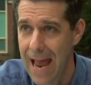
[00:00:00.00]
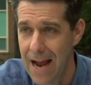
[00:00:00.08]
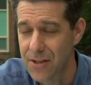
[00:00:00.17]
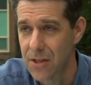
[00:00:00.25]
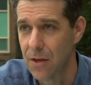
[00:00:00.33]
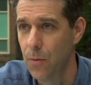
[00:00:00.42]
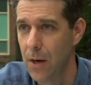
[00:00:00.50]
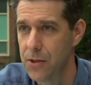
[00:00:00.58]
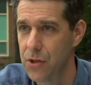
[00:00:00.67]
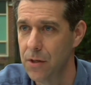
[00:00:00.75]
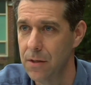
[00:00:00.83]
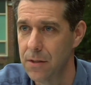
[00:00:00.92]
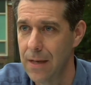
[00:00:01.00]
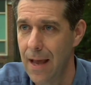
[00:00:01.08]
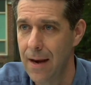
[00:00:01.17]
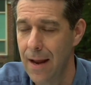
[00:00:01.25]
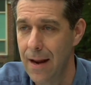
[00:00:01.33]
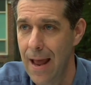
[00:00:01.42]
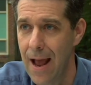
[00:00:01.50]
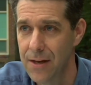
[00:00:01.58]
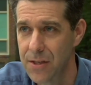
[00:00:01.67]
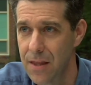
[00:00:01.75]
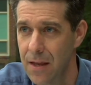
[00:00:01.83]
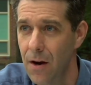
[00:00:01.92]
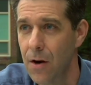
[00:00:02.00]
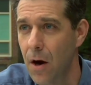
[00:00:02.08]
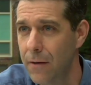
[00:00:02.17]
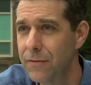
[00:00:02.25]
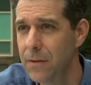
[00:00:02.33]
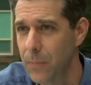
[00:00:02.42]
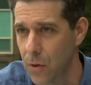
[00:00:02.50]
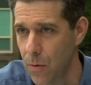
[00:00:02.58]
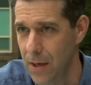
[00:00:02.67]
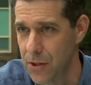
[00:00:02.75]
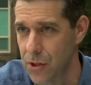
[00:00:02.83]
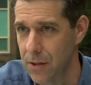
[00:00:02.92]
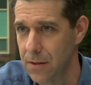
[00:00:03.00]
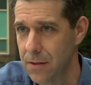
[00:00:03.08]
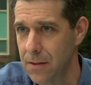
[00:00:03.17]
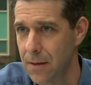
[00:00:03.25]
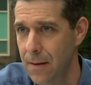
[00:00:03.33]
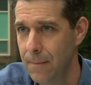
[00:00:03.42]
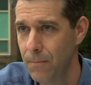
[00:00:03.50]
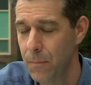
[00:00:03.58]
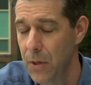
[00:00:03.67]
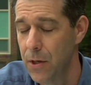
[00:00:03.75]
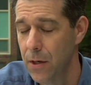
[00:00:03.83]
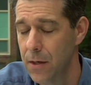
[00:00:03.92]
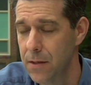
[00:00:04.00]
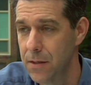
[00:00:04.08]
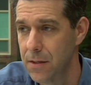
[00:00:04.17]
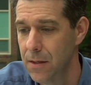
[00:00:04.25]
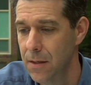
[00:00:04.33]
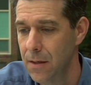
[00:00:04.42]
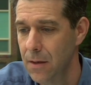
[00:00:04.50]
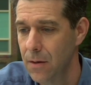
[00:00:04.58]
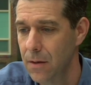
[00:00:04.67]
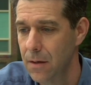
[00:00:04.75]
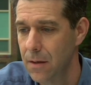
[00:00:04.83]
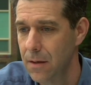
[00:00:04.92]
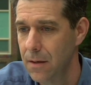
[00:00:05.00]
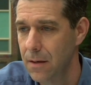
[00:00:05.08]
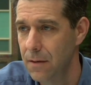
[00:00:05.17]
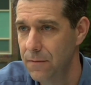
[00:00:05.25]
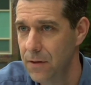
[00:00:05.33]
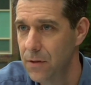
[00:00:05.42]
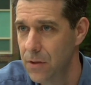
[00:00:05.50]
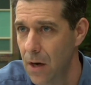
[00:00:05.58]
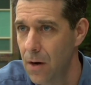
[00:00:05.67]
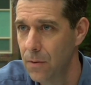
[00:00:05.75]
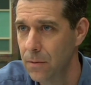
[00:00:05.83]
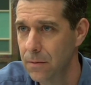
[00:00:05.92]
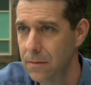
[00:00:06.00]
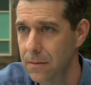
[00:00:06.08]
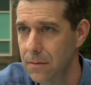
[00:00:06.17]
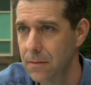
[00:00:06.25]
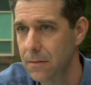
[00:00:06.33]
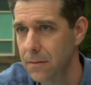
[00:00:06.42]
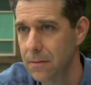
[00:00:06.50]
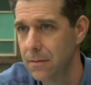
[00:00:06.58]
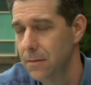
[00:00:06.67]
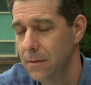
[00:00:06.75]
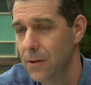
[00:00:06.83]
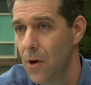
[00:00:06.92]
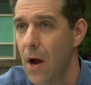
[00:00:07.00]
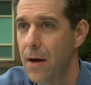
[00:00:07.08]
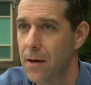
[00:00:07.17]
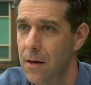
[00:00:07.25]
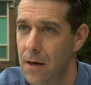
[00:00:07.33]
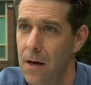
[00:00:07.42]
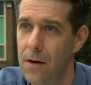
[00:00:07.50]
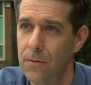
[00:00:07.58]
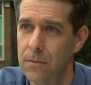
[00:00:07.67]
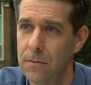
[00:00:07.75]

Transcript: ask the questions and ask the uncomfortable questions, because if you don't, you're not going to know.